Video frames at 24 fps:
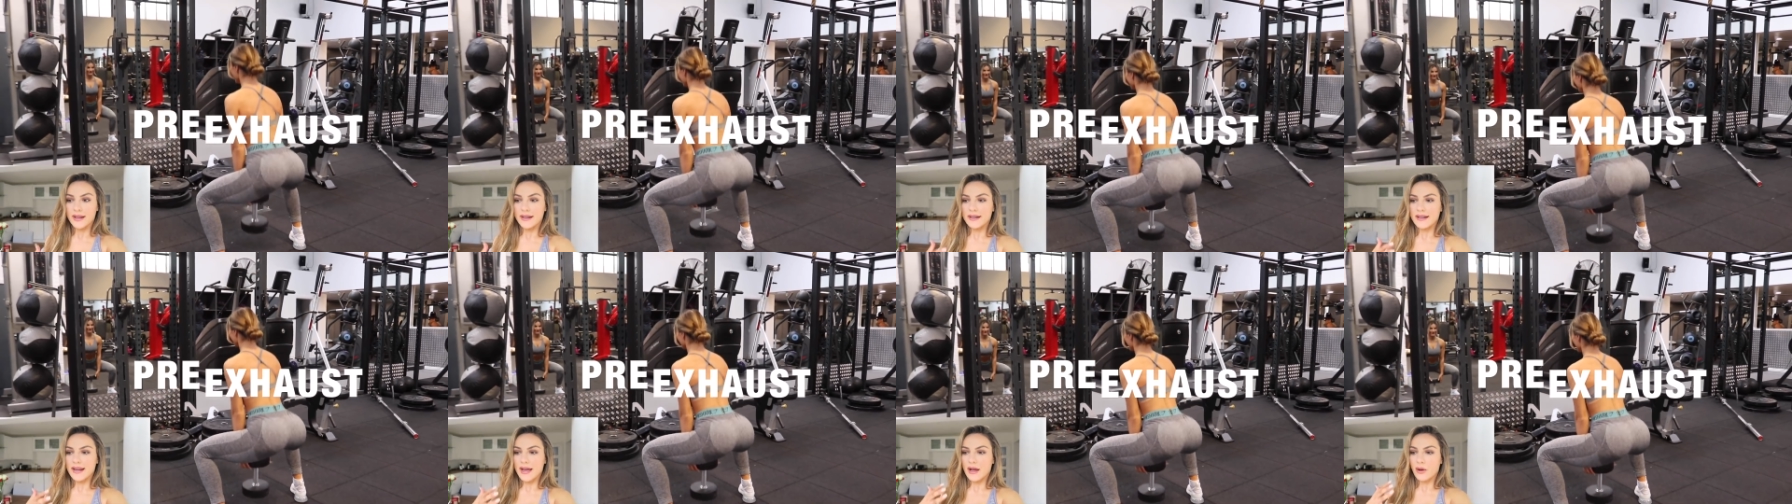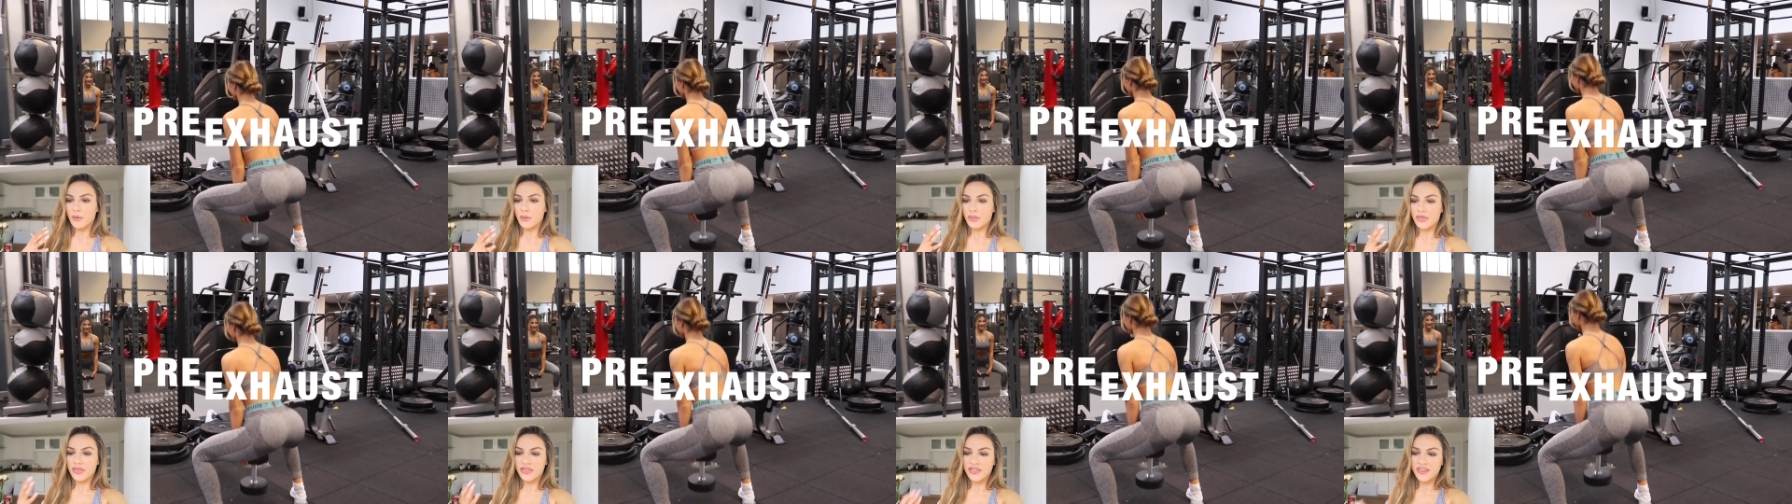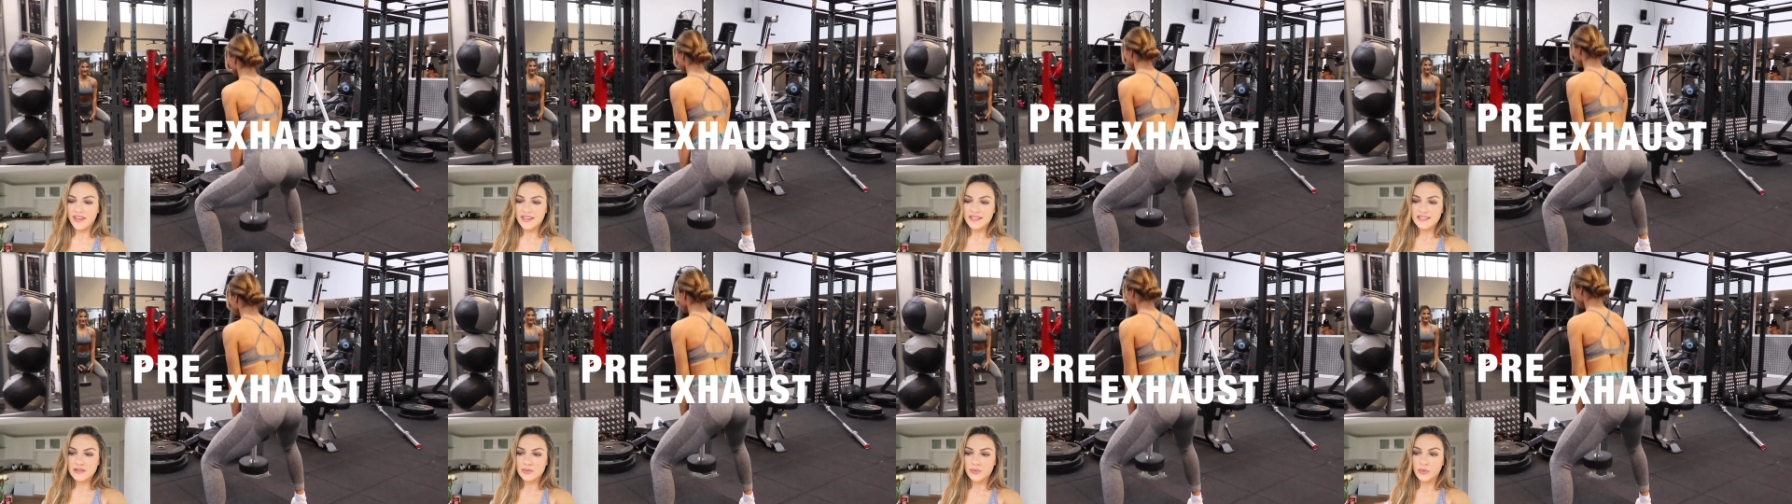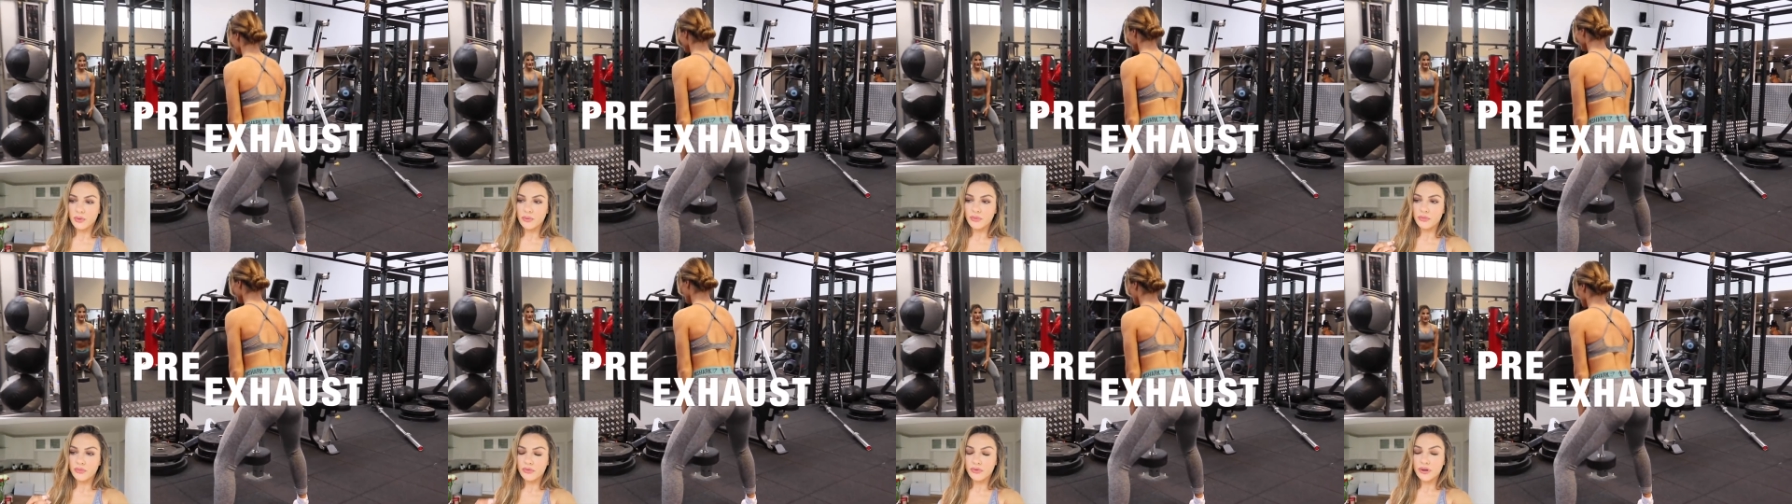Now, this
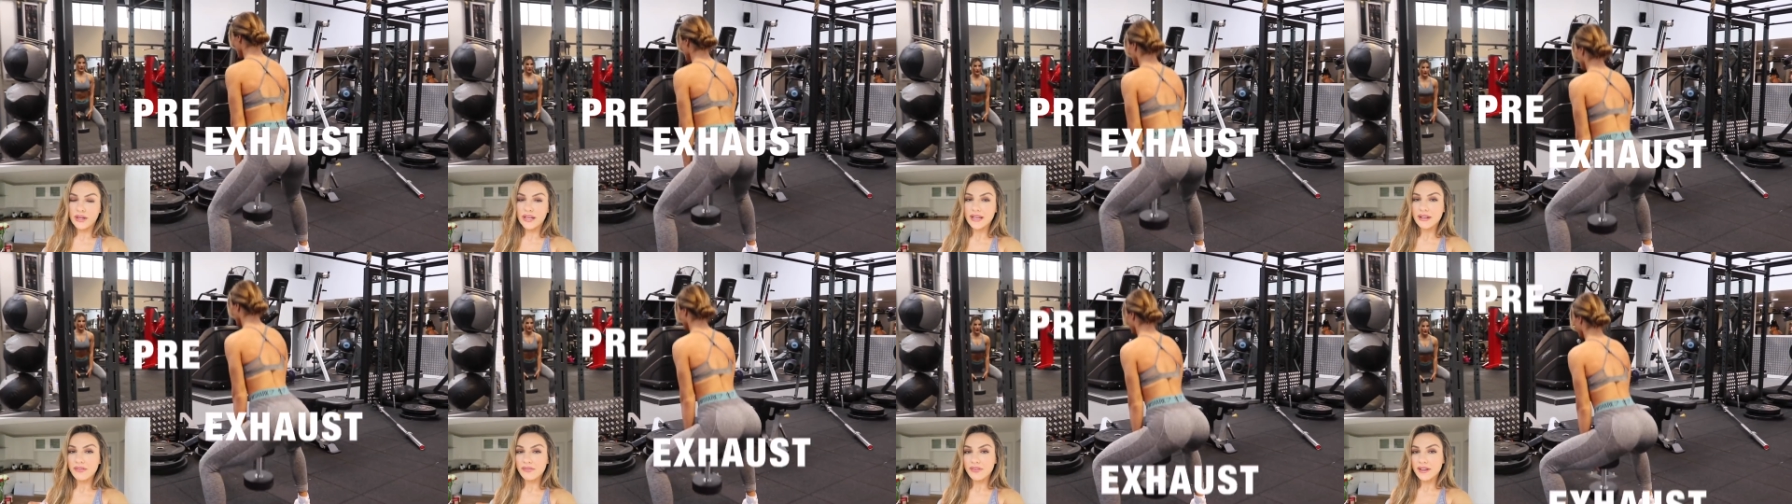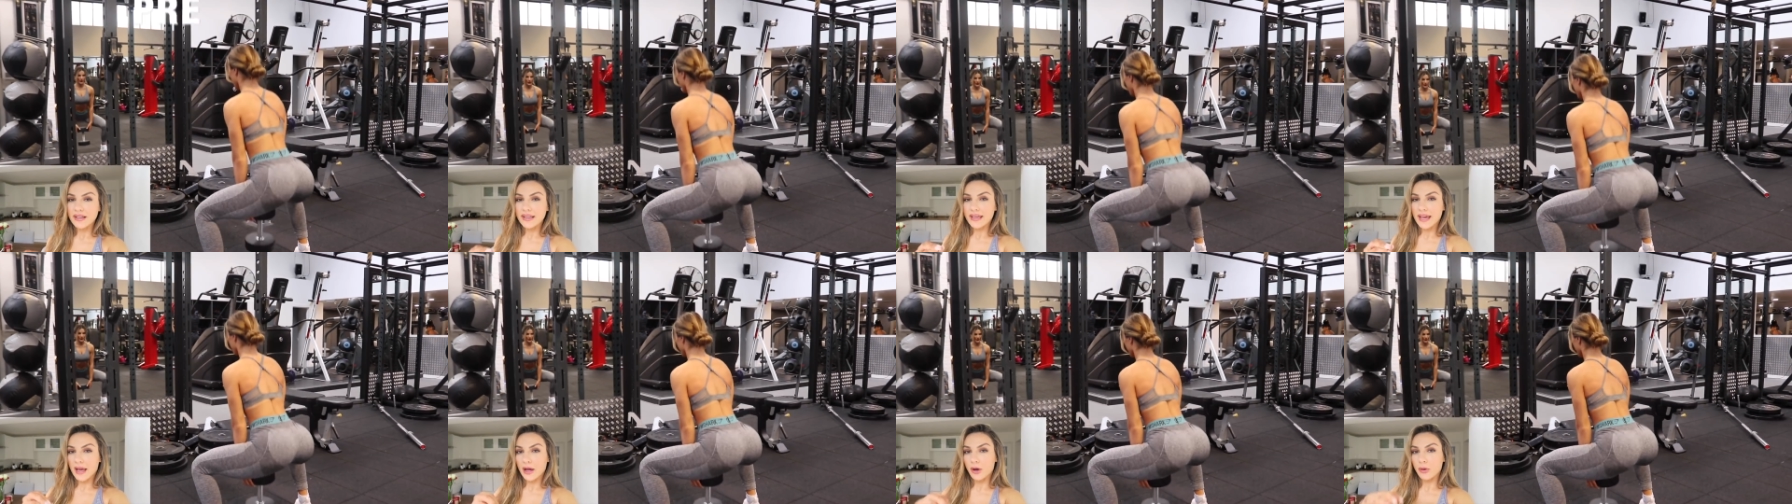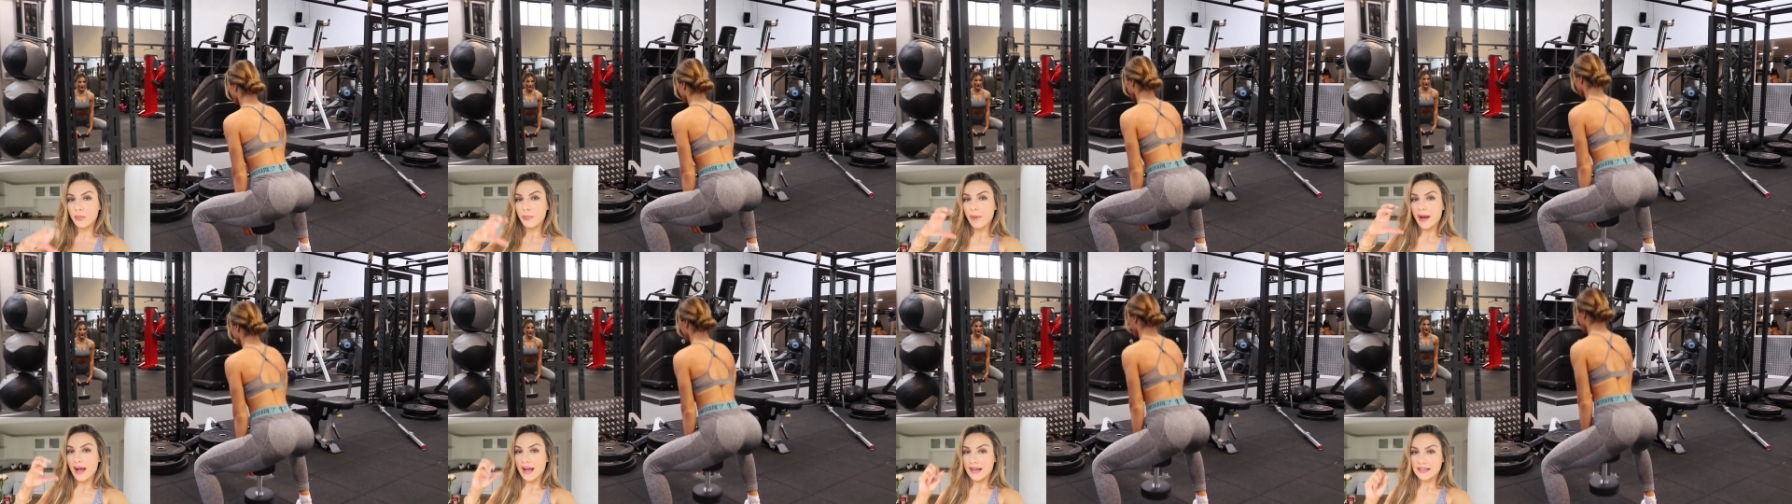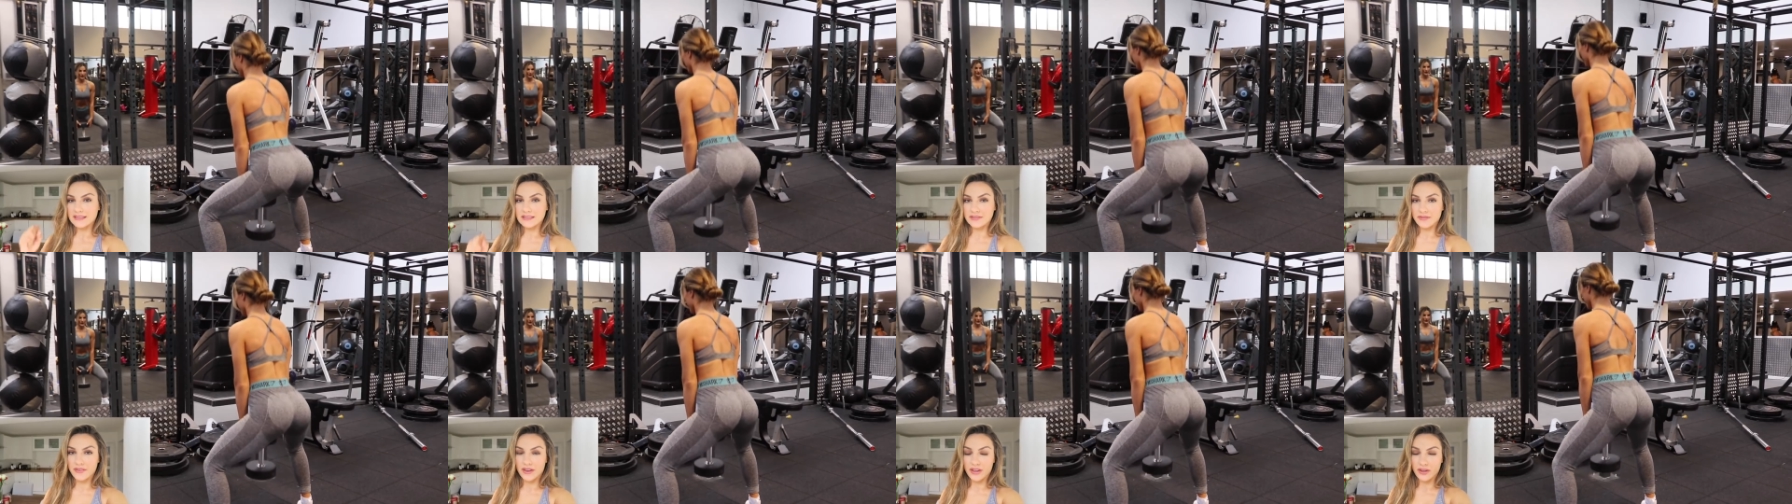will really help
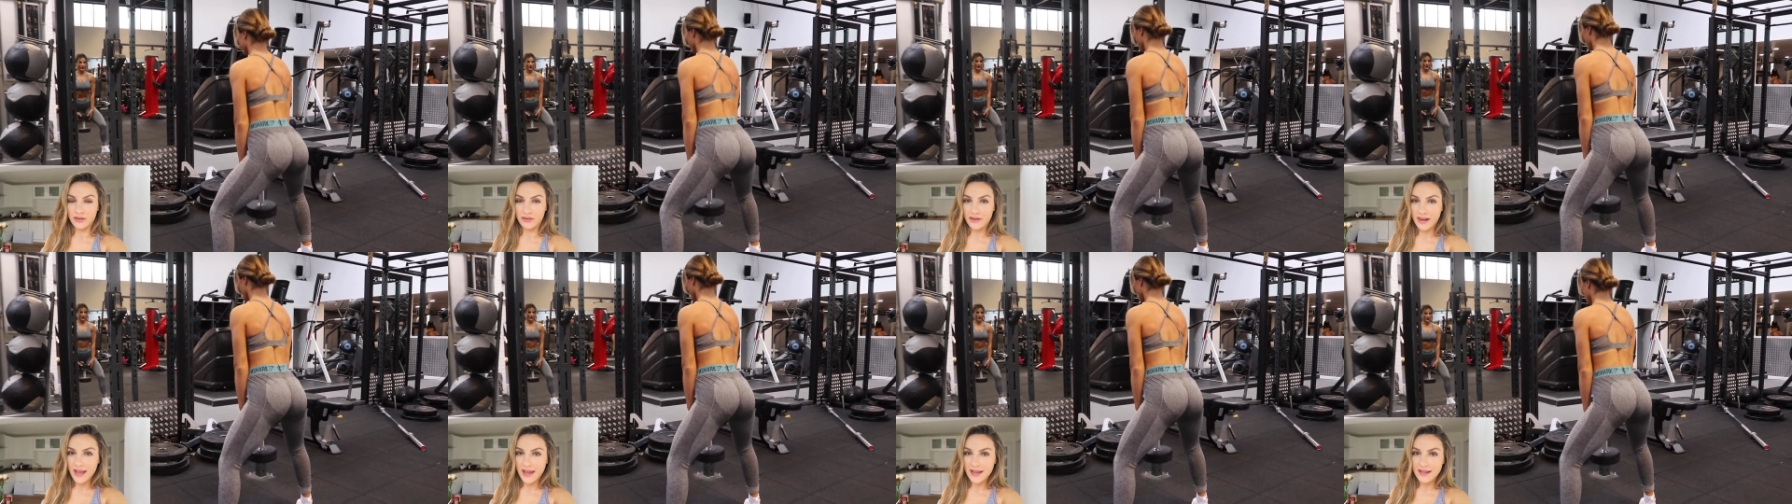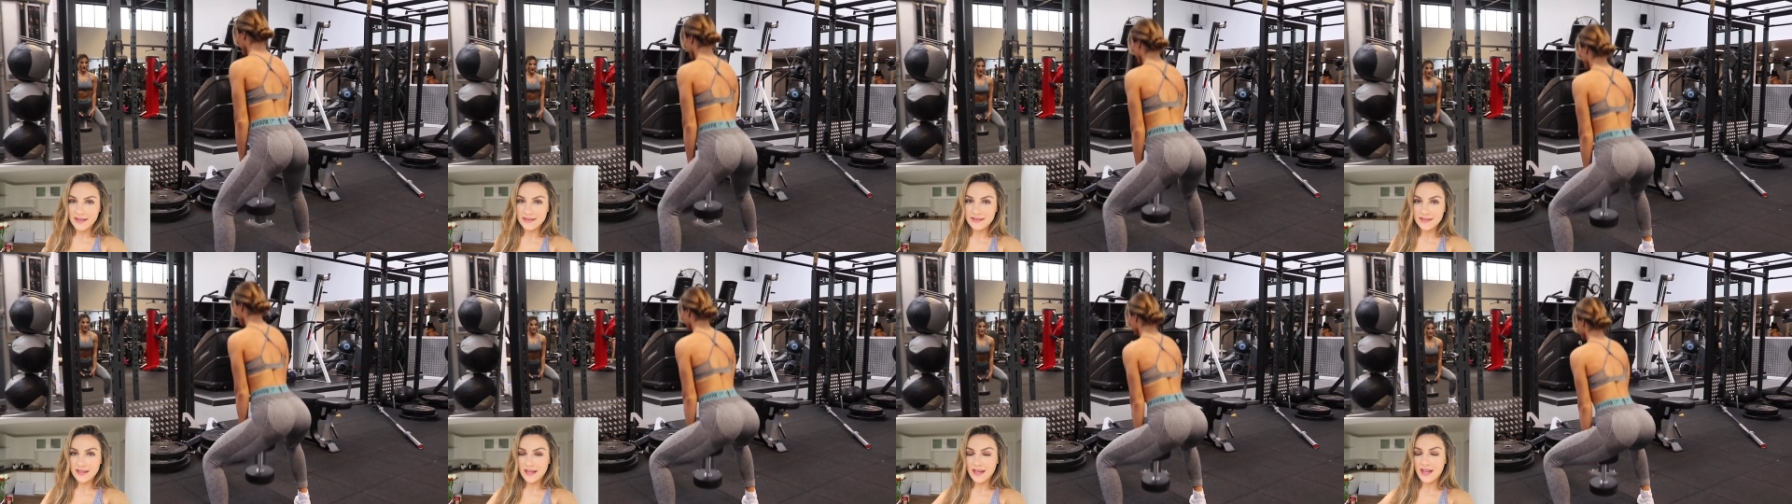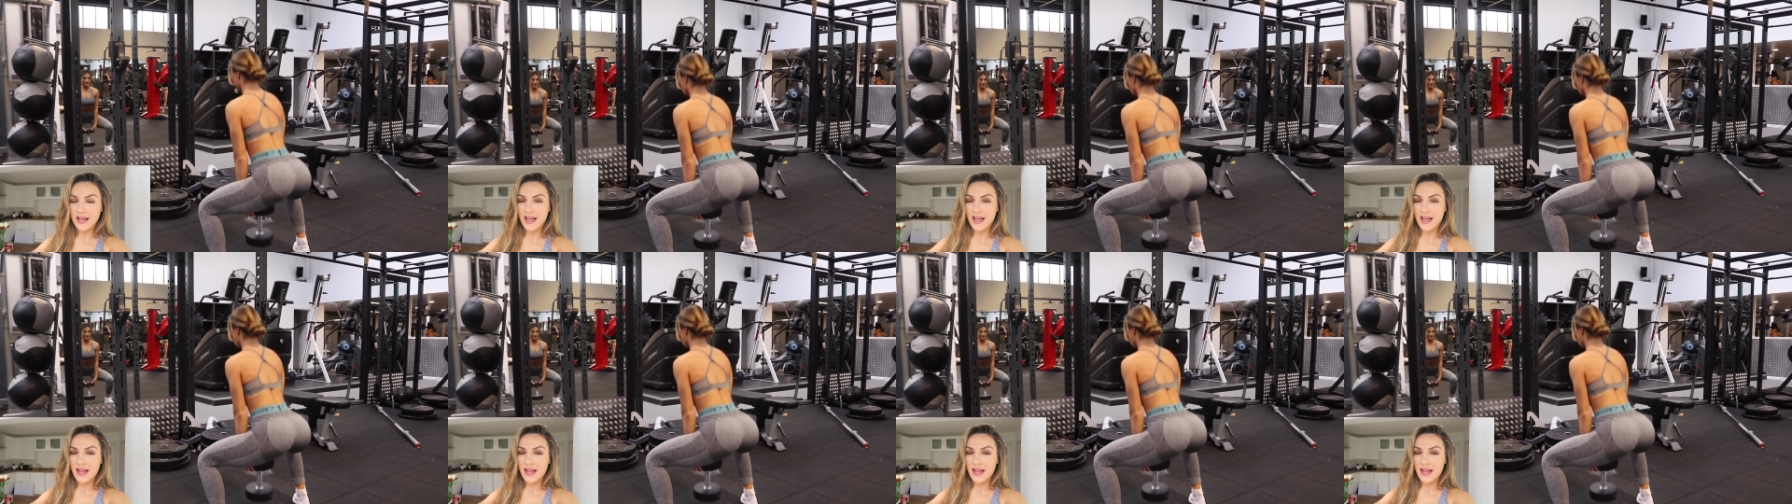activate your legs,